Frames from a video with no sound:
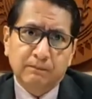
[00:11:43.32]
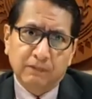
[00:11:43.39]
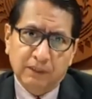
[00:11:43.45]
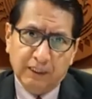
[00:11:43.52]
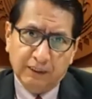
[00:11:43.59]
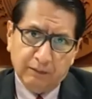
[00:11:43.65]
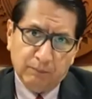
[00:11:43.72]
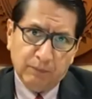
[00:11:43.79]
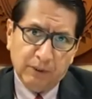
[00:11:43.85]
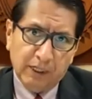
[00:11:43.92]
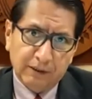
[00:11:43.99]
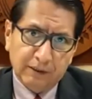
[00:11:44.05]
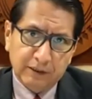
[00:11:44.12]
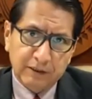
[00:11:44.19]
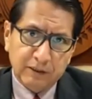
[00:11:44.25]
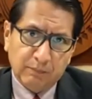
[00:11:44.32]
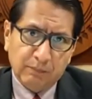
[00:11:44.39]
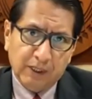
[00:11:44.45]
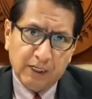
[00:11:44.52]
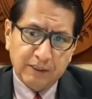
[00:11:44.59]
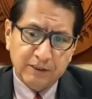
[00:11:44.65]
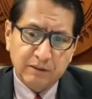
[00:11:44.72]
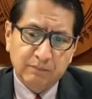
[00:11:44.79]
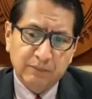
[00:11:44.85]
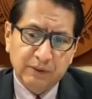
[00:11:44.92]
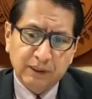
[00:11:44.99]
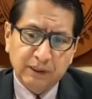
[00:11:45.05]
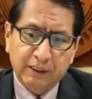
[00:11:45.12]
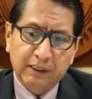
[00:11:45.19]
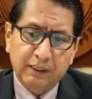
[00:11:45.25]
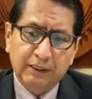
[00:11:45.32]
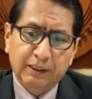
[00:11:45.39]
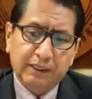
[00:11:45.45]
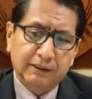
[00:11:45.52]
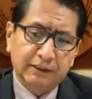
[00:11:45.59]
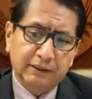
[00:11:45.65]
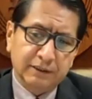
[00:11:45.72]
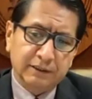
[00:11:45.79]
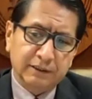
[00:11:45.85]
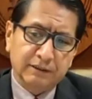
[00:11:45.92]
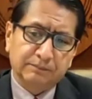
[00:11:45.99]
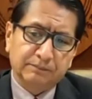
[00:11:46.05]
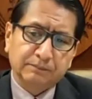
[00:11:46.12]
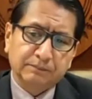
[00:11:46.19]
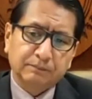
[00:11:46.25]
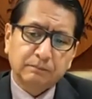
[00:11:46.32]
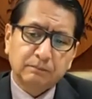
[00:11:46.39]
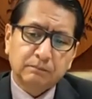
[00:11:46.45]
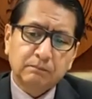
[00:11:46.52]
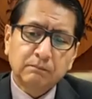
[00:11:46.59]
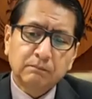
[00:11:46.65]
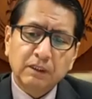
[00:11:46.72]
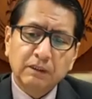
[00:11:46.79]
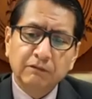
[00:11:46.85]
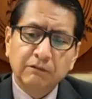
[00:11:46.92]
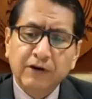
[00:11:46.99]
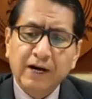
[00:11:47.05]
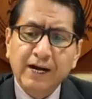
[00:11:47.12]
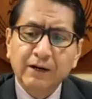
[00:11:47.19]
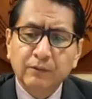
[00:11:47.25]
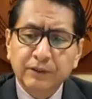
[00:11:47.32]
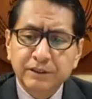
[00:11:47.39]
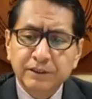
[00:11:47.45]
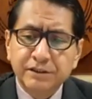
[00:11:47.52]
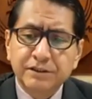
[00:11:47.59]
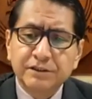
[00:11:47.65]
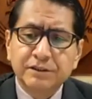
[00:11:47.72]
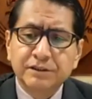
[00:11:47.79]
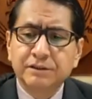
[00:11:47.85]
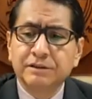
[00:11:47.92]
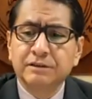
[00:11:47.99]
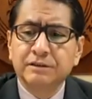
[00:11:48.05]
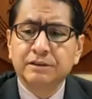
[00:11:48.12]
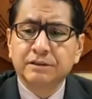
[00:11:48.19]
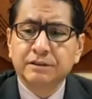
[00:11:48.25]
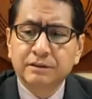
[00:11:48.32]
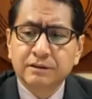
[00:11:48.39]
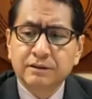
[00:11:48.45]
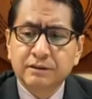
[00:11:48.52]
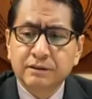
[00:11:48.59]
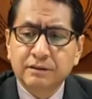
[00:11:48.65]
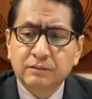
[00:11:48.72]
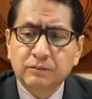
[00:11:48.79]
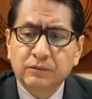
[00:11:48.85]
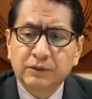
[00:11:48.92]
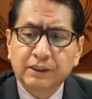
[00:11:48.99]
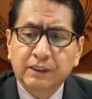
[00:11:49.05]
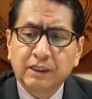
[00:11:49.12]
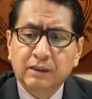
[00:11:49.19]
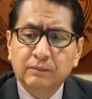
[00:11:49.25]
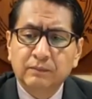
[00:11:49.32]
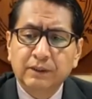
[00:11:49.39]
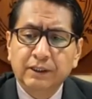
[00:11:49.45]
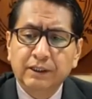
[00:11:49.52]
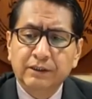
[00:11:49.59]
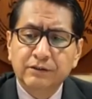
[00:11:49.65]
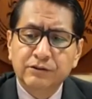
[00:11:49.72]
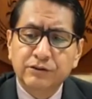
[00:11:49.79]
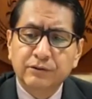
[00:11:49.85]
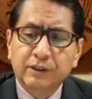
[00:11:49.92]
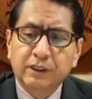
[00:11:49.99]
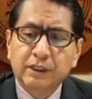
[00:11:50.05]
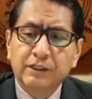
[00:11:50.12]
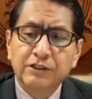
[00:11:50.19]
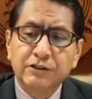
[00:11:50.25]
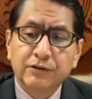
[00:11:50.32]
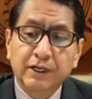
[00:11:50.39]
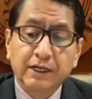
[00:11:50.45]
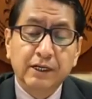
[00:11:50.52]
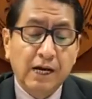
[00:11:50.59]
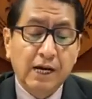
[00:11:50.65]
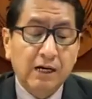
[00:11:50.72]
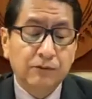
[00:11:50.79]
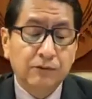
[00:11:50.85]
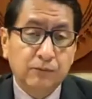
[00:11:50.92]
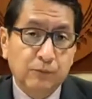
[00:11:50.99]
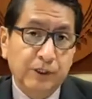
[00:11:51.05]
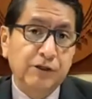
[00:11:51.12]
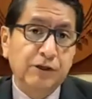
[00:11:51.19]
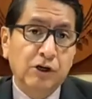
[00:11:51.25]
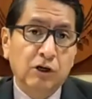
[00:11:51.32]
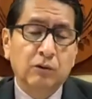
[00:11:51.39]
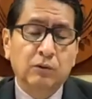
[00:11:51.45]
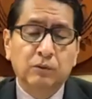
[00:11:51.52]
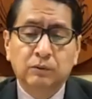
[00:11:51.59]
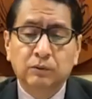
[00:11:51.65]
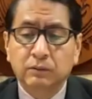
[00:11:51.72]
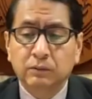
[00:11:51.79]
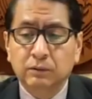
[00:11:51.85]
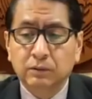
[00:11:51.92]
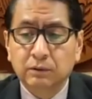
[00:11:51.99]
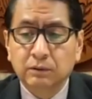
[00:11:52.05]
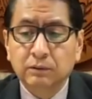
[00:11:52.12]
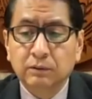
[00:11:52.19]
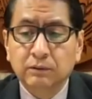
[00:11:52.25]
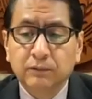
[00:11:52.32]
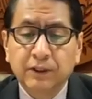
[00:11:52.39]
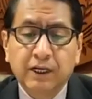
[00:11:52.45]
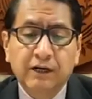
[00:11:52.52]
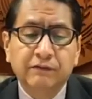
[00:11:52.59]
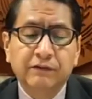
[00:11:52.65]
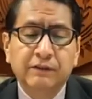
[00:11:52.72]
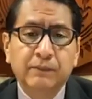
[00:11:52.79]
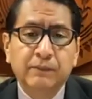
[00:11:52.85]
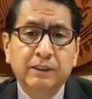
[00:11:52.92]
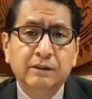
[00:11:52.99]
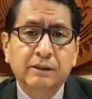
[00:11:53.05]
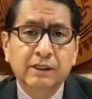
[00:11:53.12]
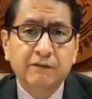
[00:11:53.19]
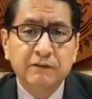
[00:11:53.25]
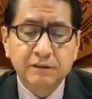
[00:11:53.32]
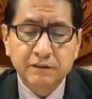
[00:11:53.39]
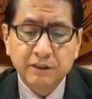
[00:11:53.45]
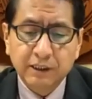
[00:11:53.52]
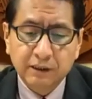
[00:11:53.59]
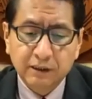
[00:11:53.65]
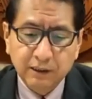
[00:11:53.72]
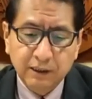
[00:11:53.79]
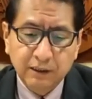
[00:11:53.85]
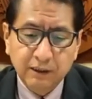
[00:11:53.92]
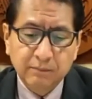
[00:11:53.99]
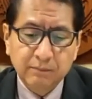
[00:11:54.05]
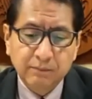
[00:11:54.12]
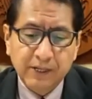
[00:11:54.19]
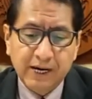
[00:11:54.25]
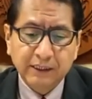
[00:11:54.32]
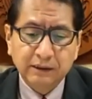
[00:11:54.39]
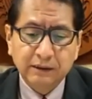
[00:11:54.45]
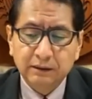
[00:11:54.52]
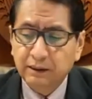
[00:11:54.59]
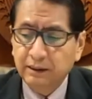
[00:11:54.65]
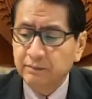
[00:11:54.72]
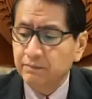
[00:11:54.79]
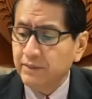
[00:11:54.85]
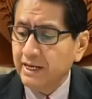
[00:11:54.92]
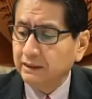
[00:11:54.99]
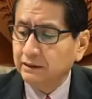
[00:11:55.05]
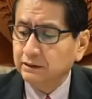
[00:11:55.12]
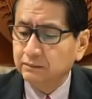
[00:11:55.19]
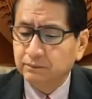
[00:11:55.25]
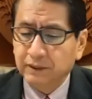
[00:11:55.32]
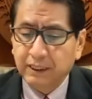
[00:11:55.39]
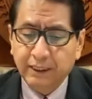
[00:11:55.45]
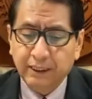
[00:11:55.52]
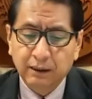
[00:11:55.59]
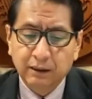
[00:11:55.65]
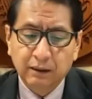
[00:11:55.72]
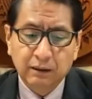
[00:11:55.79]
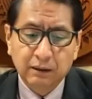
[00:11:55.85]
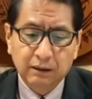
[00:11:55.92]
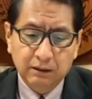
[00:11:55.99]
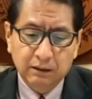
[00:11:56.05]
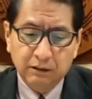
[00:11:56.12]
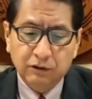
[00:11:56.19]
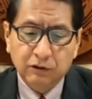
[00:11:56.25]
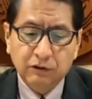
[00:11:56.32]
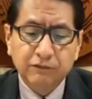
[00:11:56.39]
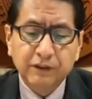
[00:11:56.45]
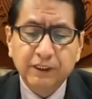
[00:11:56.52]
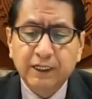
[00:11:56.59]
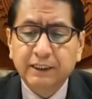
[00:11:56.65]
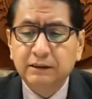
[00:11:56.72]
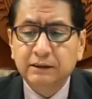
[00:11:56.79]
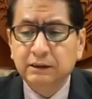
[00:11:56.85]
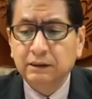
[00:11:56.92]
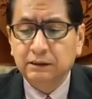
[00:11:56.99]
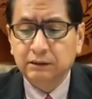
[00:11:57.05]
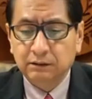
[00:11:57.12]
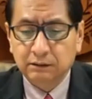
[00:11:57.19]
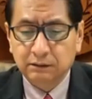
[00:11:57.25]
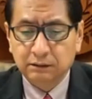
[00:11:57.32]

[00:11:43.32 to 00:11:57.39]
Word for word: that the there is a possibility that this virus would come into our country, and now we know we have been devastatingly impact, impacted by COVID 19.